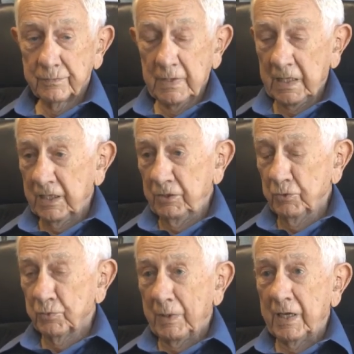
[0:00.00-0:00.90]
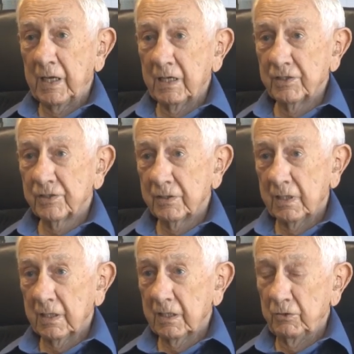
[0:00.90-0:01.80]
I can use my hands and
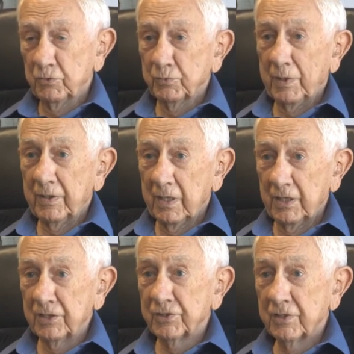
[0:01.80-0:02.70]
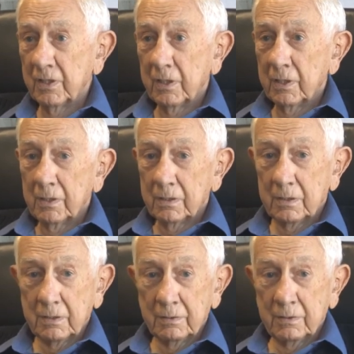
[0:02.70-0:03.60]
I can use my legs.
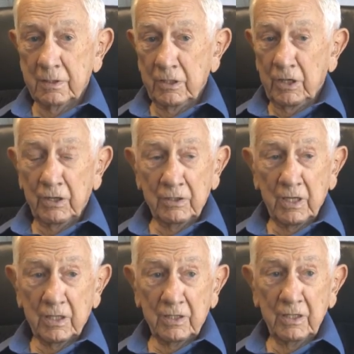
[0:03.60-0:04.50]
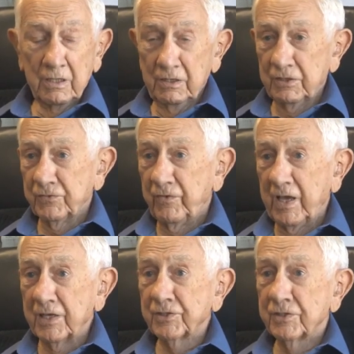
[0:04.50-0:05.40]
Uh, they're not, not nearly as
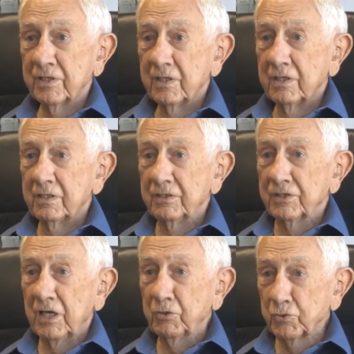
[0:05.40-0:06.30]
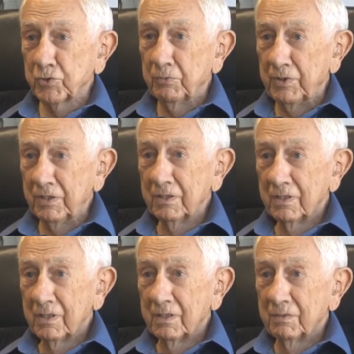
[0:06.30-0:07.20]
fast as I used to be,
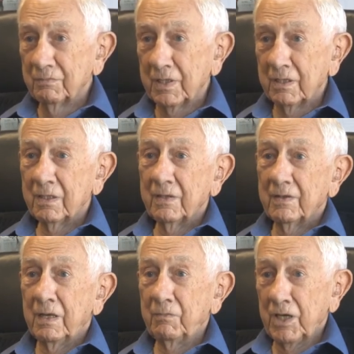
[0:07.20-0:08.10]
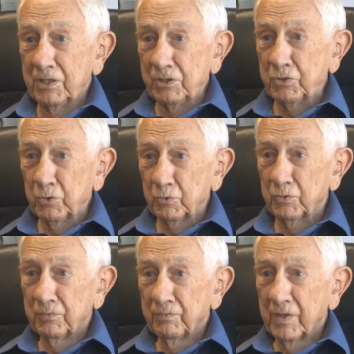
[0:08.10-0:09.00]
but I'm ninety-two,
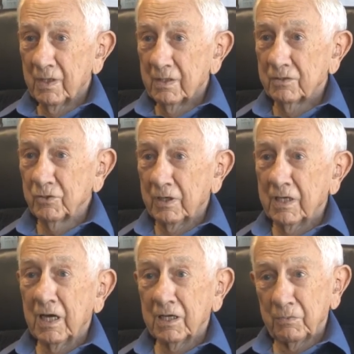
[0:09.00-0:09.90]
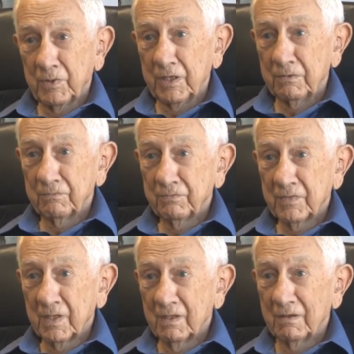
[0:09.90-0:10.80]
so I can't complain,
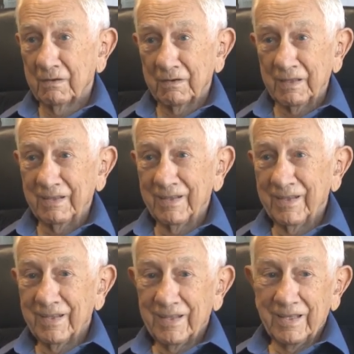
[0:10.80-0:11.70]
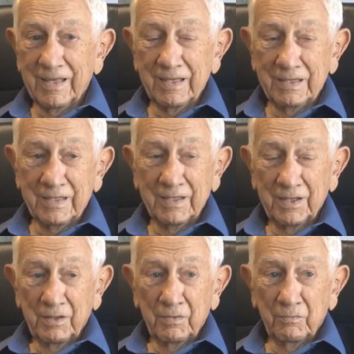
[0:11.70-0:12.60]
all right? And,
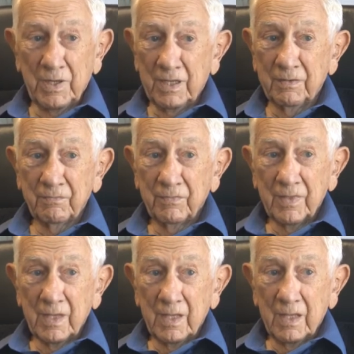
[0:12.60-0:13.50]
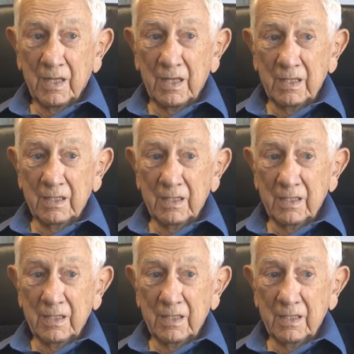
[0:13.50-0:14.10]
but I,